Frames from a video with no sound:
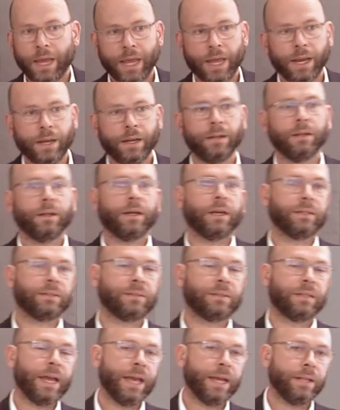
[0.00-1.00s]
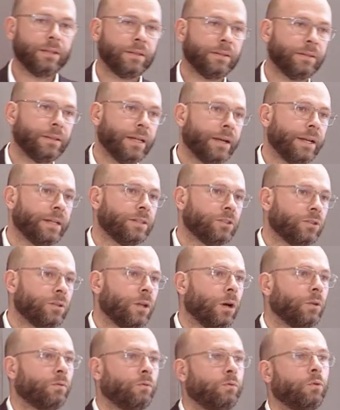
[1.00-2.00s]
in a state that it's
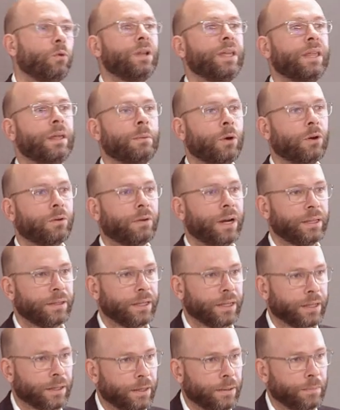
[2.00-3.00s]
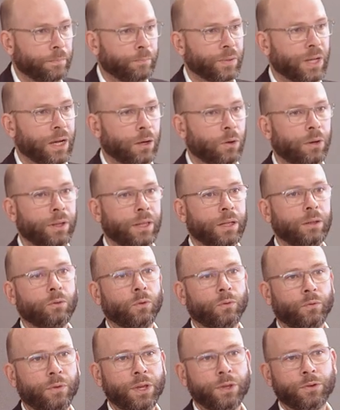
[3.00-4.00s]
not fully democratic. According
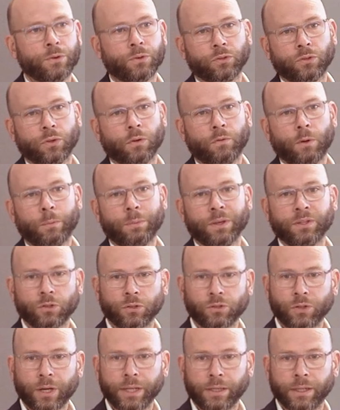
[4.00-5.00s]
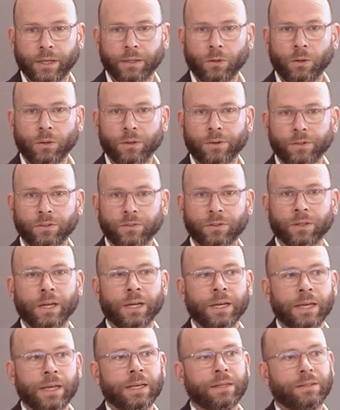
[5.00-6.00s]
to figures of Open Society and others,
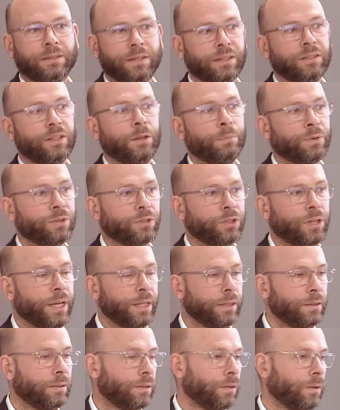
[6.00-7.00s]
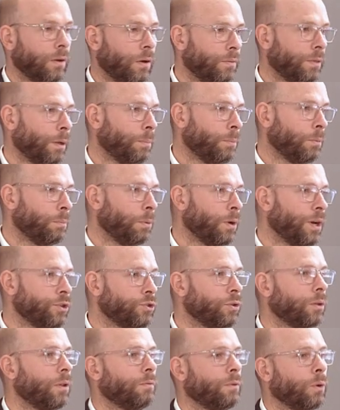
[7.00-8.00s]
60% of the
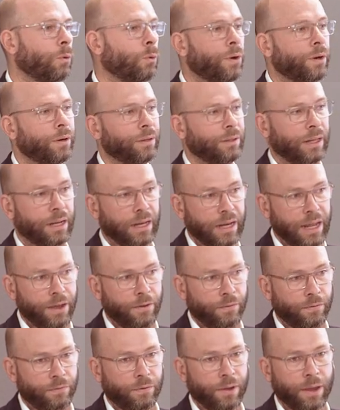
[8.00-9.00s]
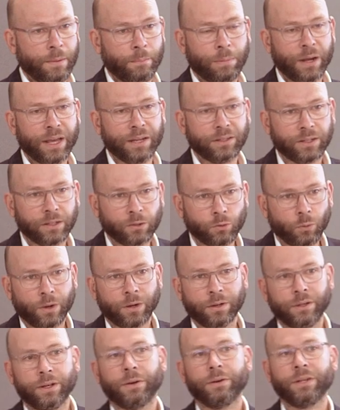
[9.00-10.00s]
population of the world live in places
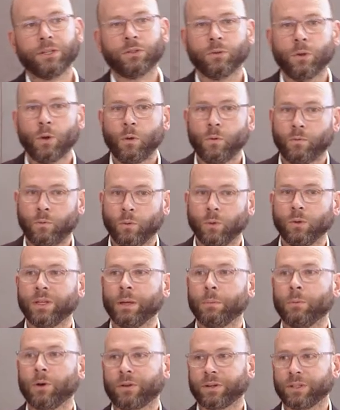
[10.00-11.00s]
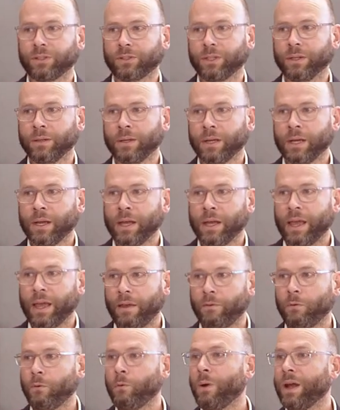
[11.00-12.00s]
where there is no full democracy.
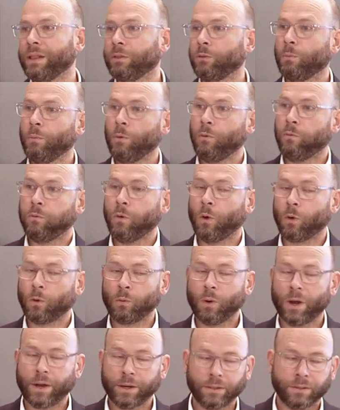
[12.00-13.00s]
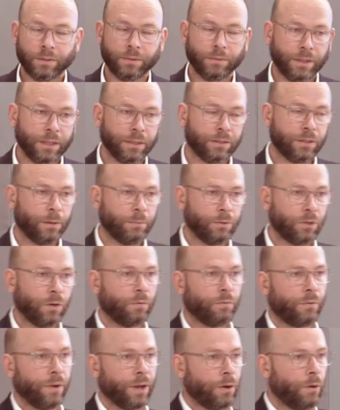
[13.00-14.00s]
If we want to move forward in terms
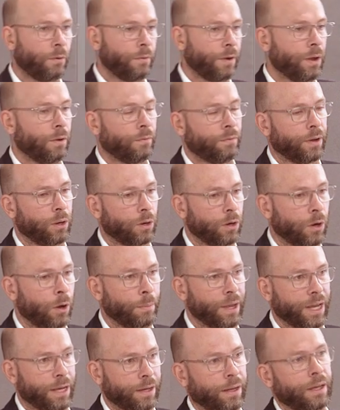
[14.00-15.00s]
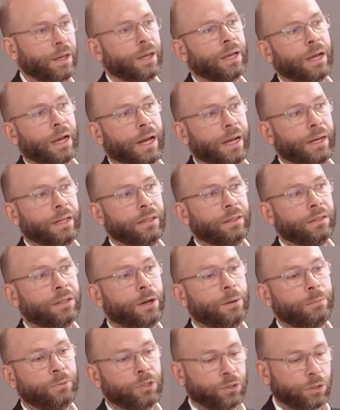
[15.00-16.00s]
of recovery of economic and in
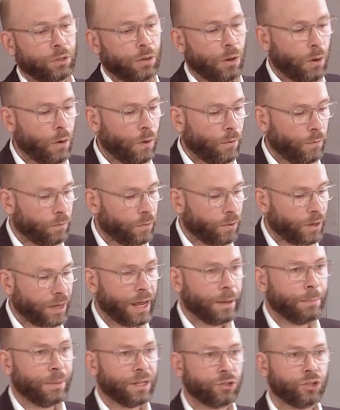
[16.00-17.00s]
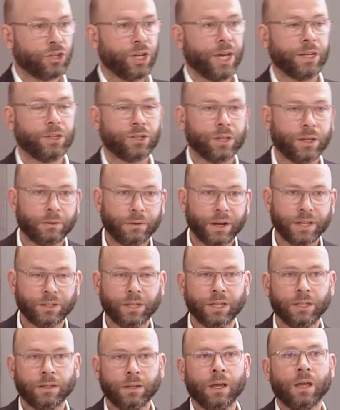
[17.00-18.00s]
terms of climate change
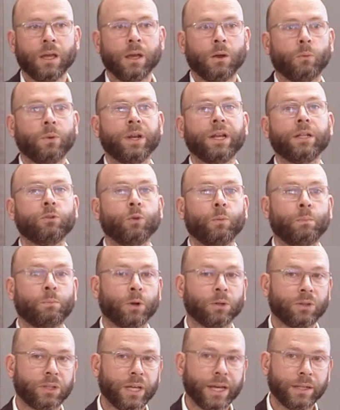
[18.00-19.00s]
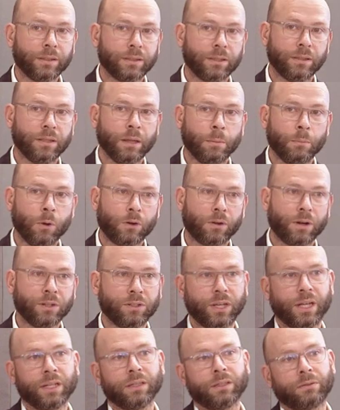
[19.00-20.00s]
addressing, we need to protect
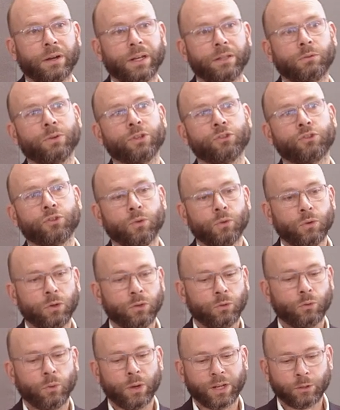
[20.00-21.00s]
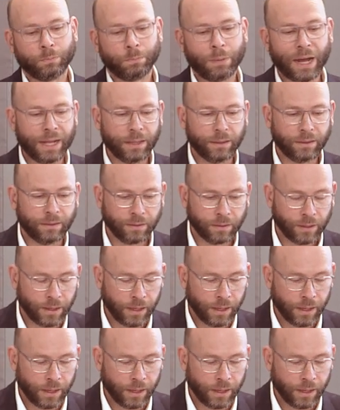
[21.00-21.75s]
democracy and try to ensure to expand